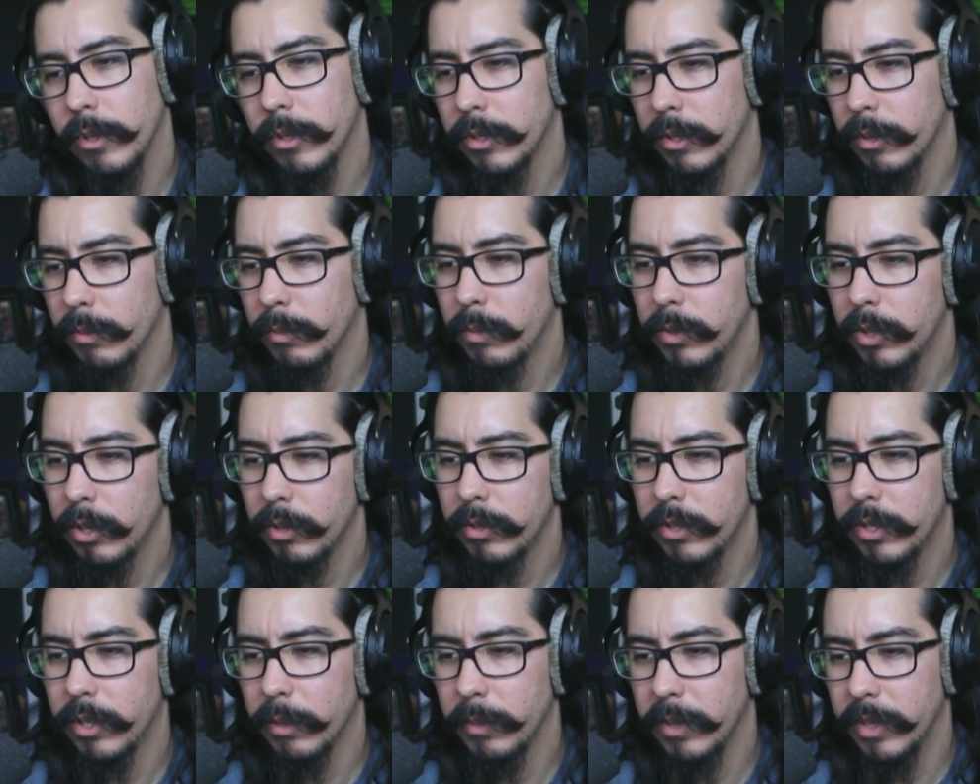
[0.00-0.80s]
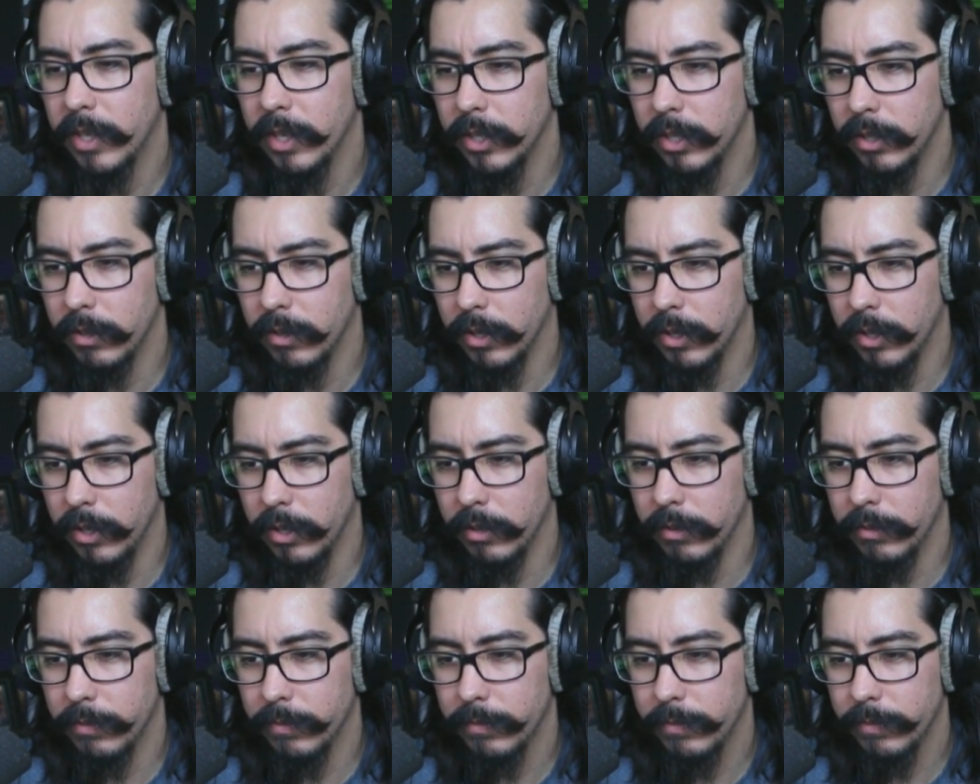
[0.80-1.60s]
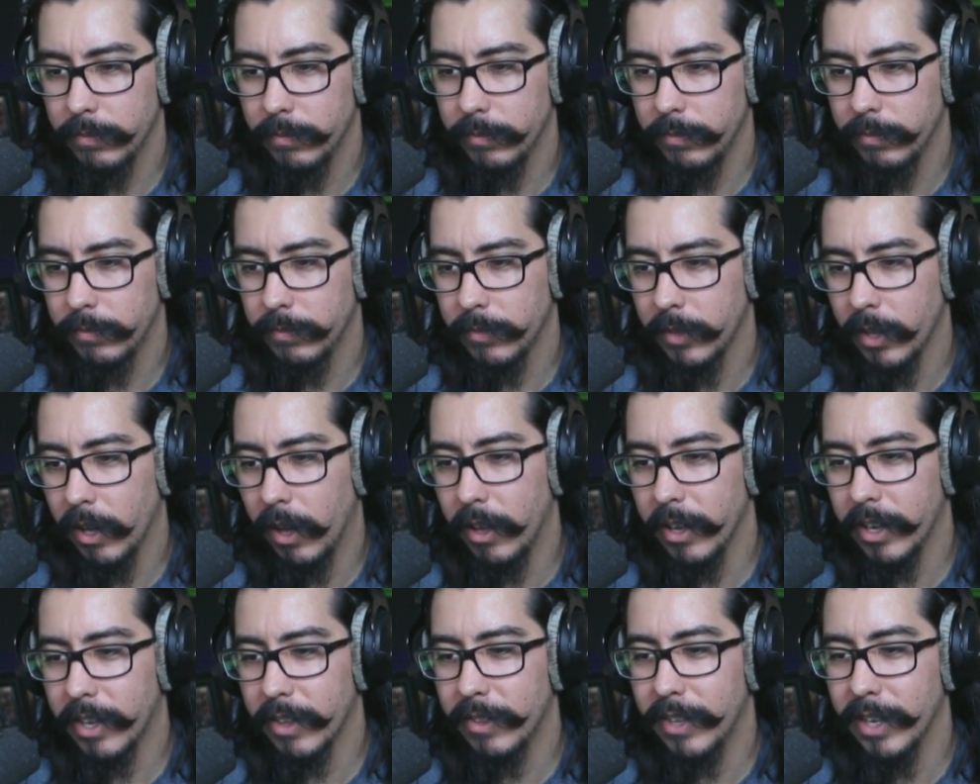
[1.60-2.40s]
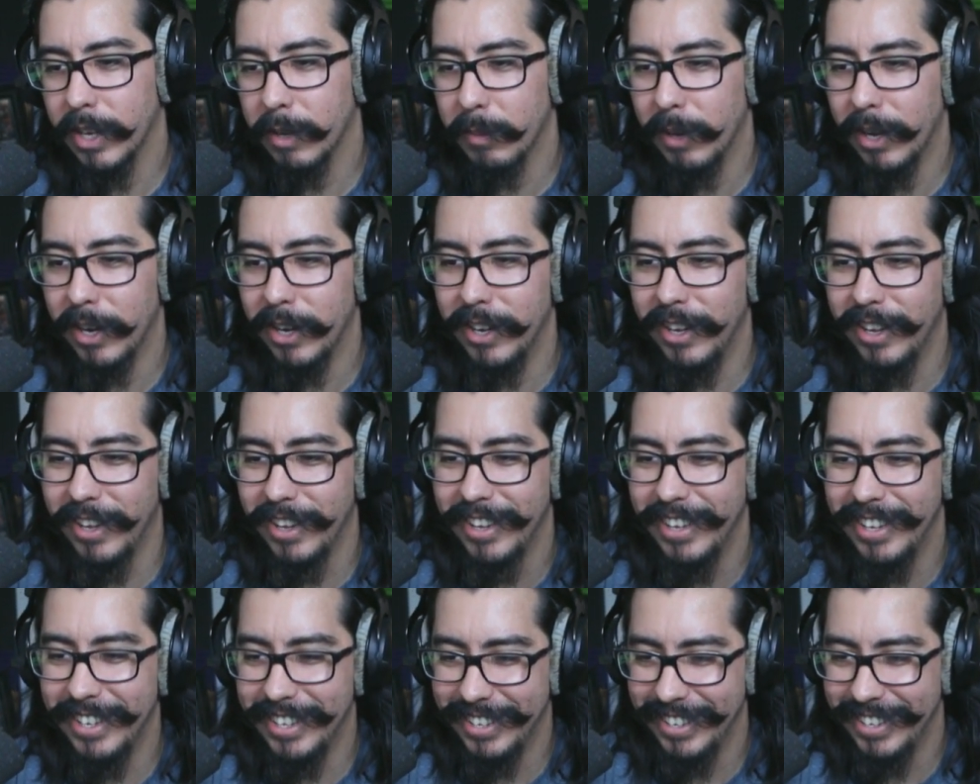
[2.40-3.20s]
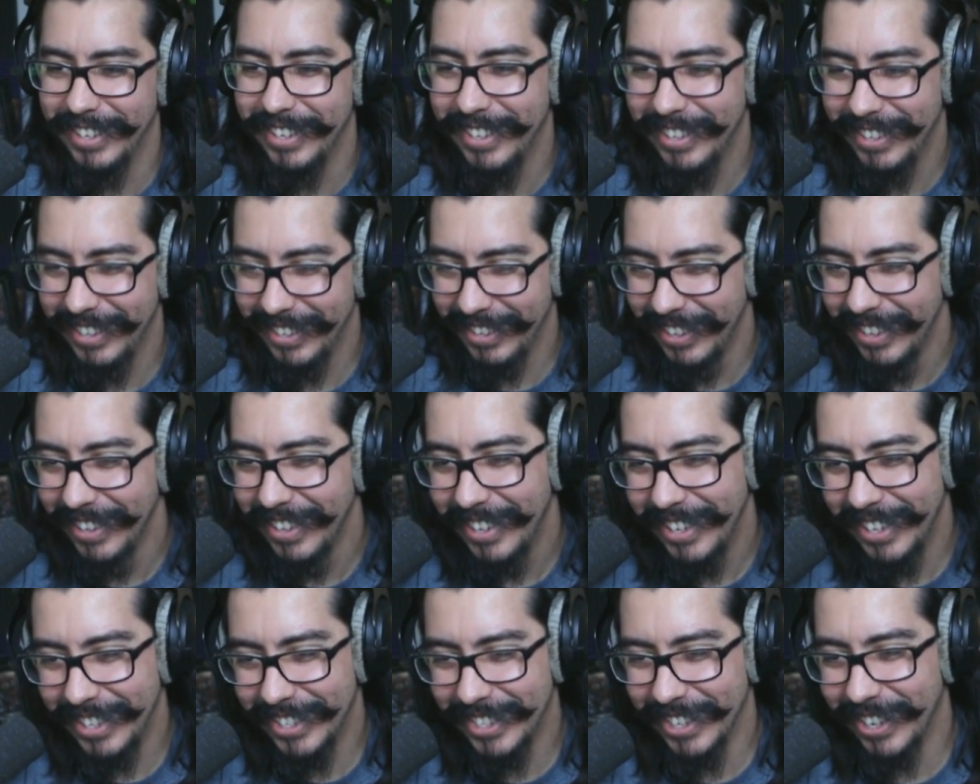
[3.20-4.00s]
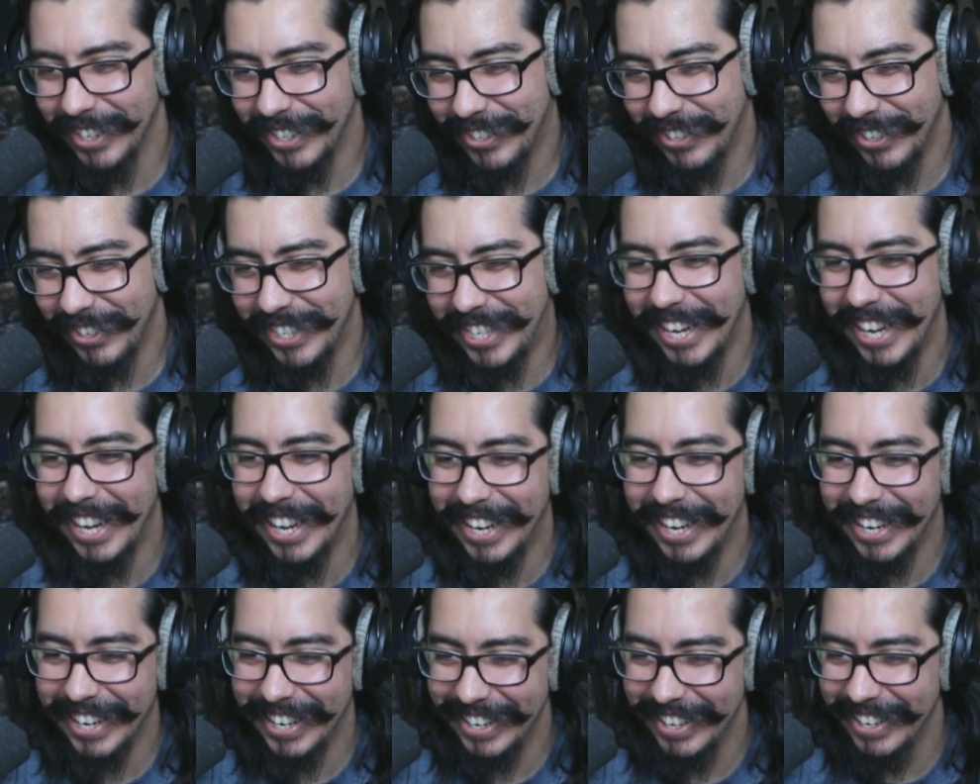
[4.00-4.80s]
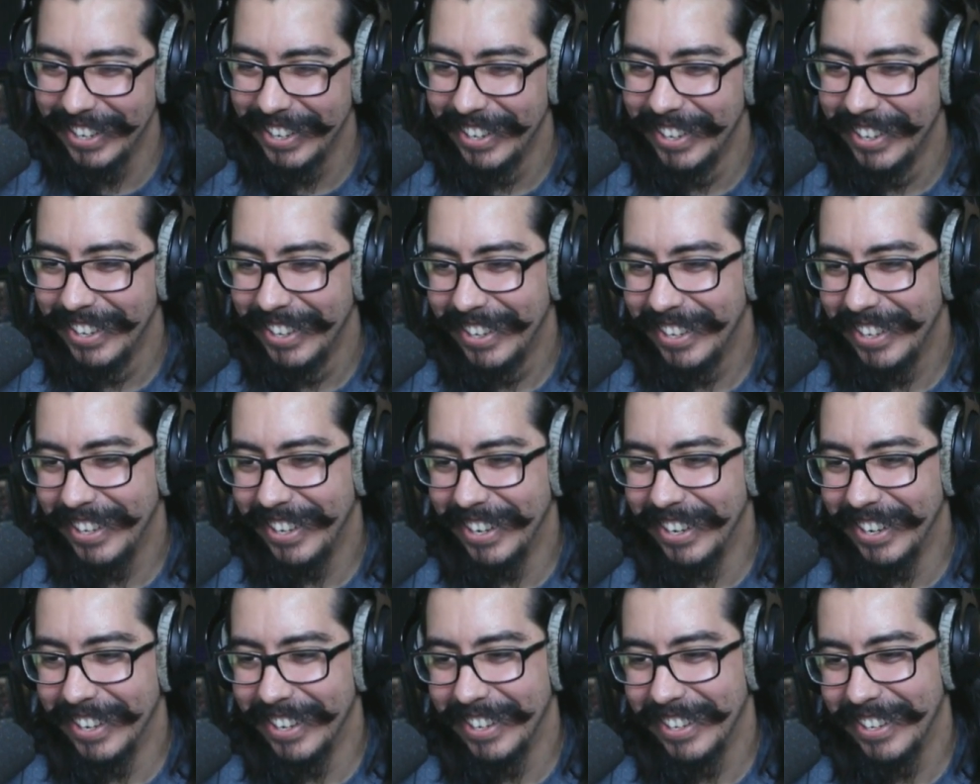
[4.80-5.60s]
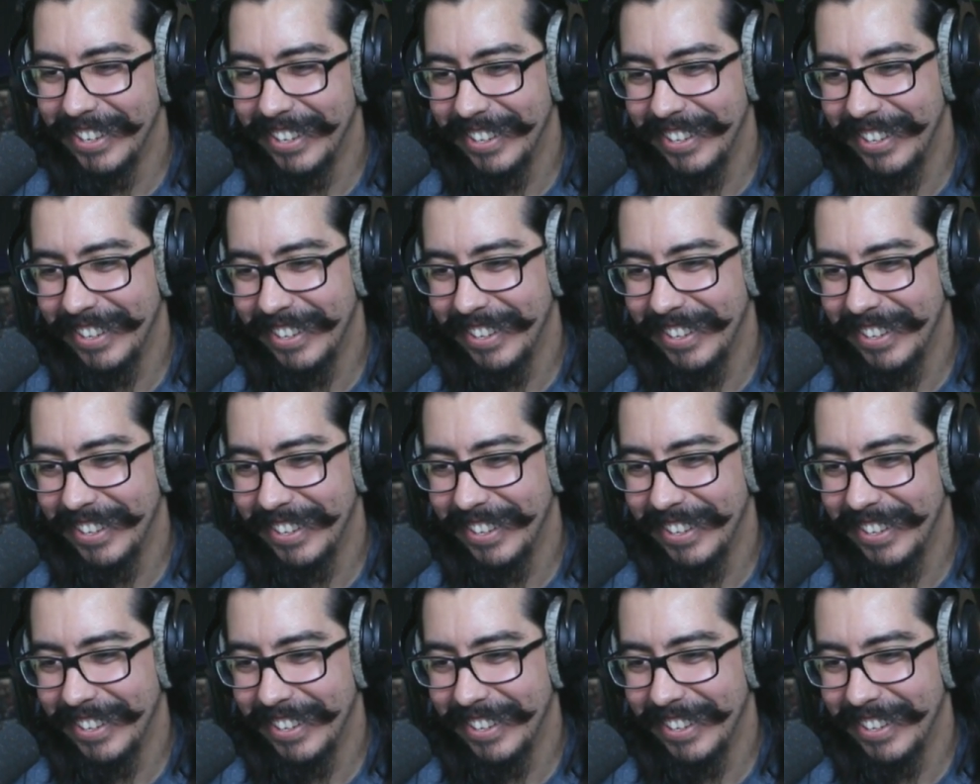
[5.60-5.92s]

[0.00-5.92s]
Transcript: So those are some of the things you can do. All I can think about it is archery tag. Yeah.